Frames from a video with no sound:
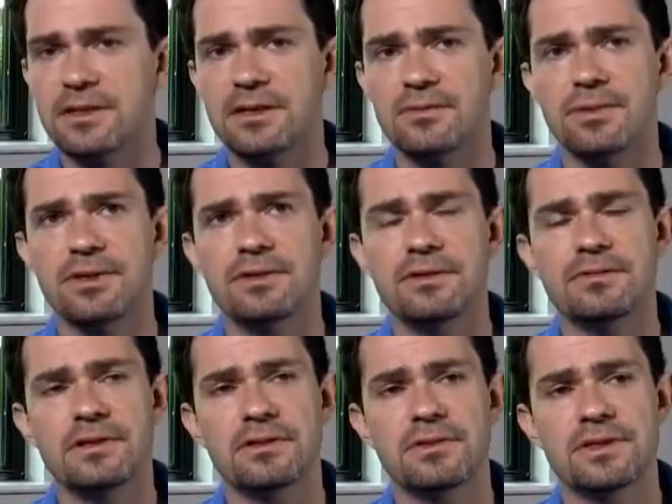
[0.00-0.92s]
uh, winner
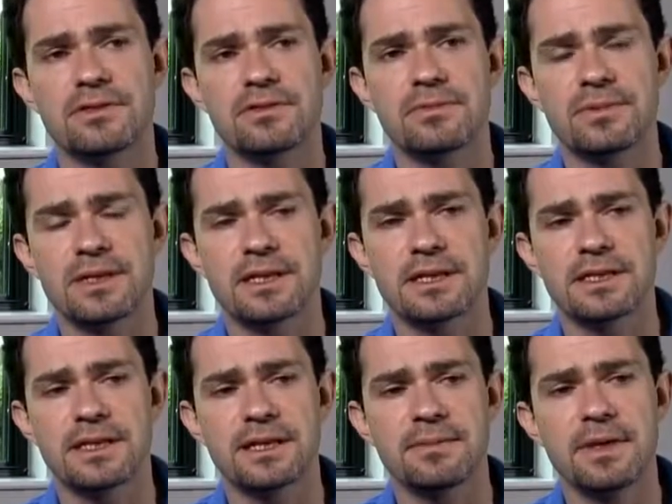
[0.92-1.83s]
of the U.S. Open at
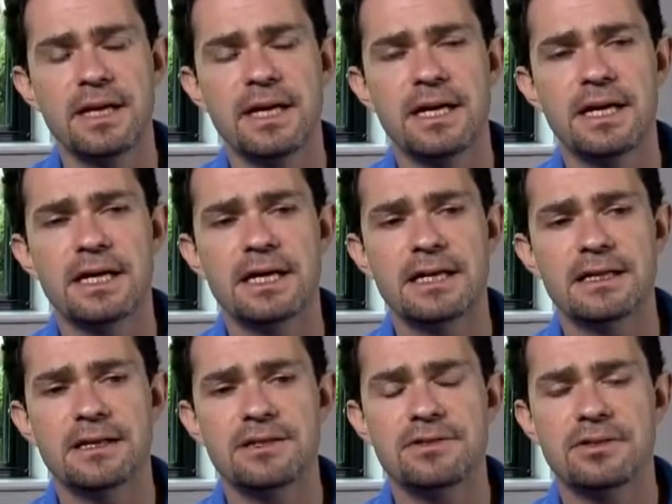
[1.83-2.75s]
the time in
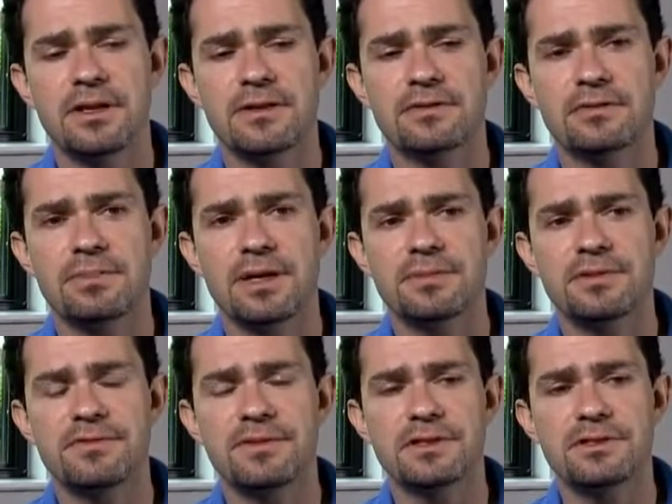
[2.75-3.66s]
the history after
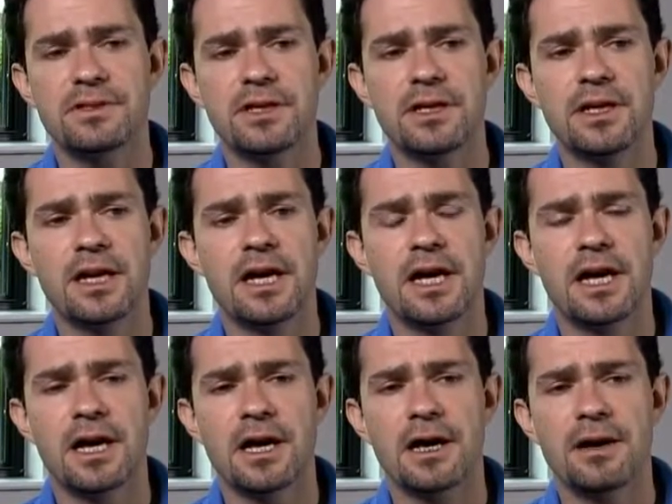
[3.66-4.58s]
Bobby Fischer.
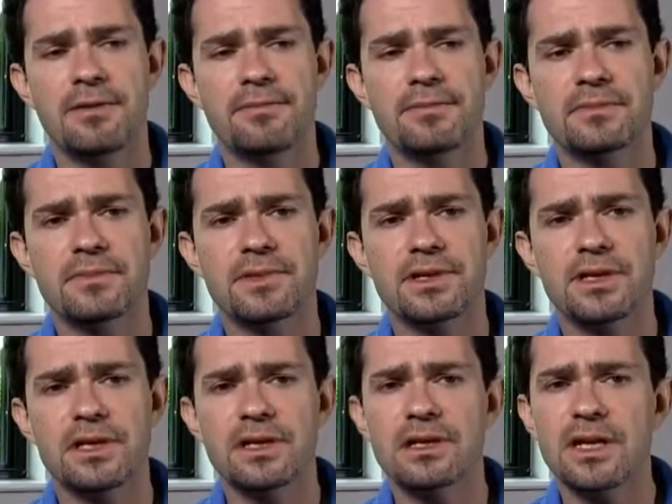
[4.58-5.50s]
Um,
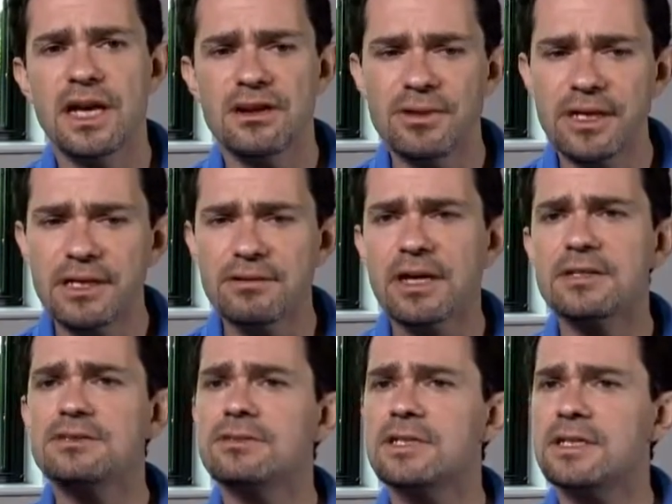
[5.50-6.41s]
when I
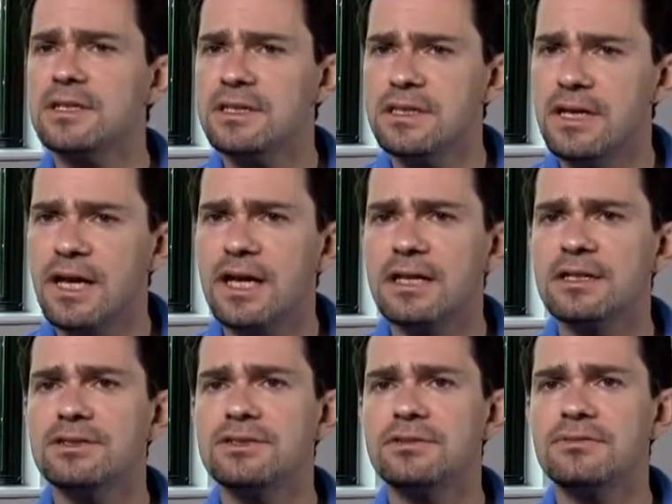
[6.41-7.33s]
graduated
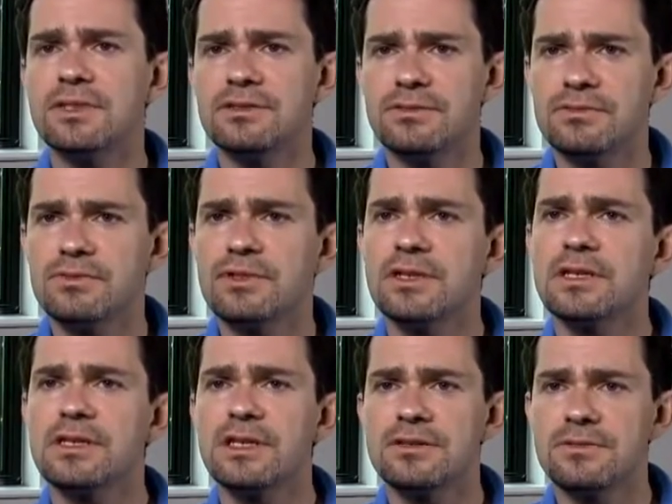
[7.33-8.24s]
college and went to
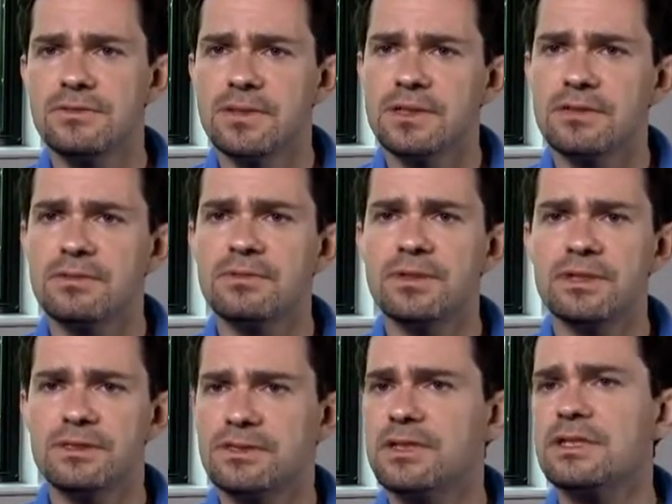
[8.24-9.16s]
work, that's when,
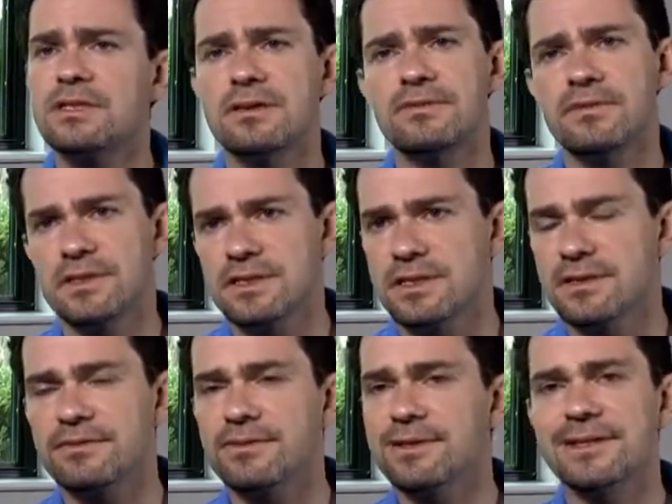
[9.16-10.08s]
when chess definitely
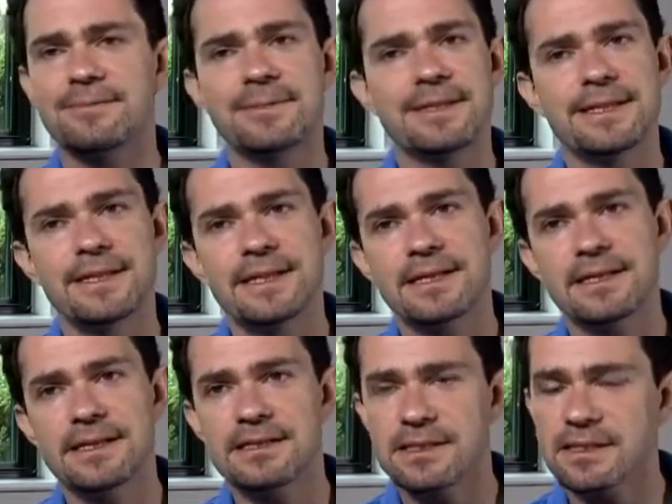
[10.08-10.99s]
suffered. I mean, uh,
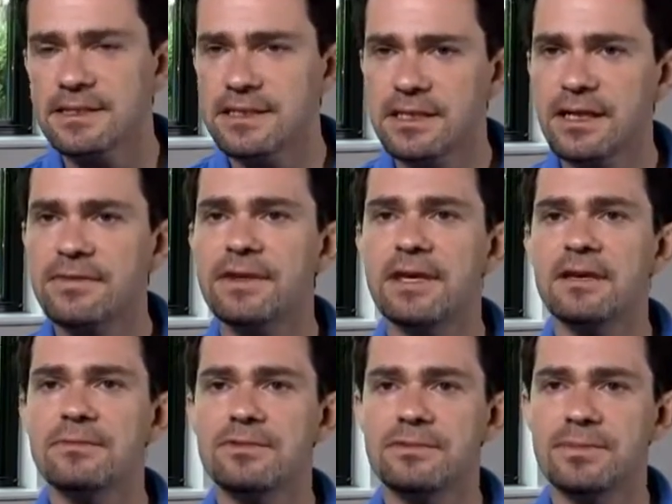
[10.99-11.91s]
it's, it's a tough
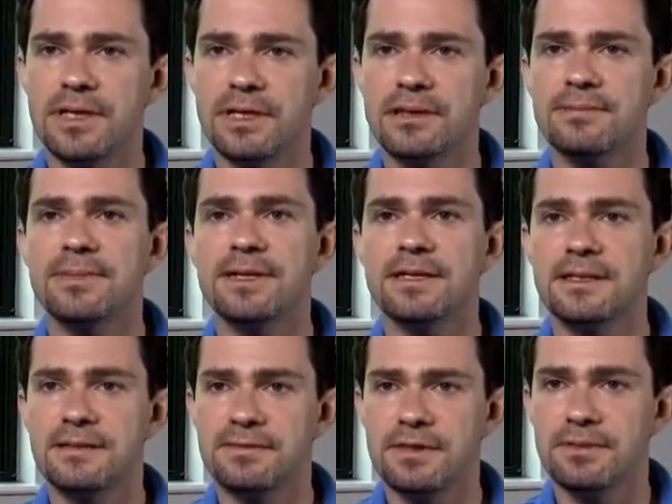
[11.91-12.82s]
game to play
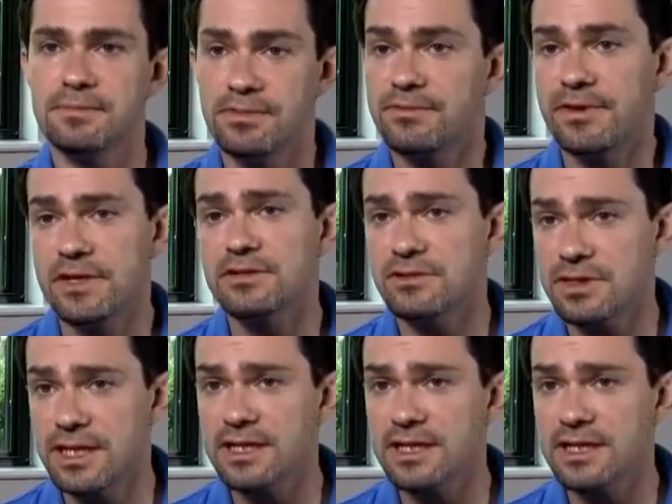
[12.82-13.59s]
competitively, professionally,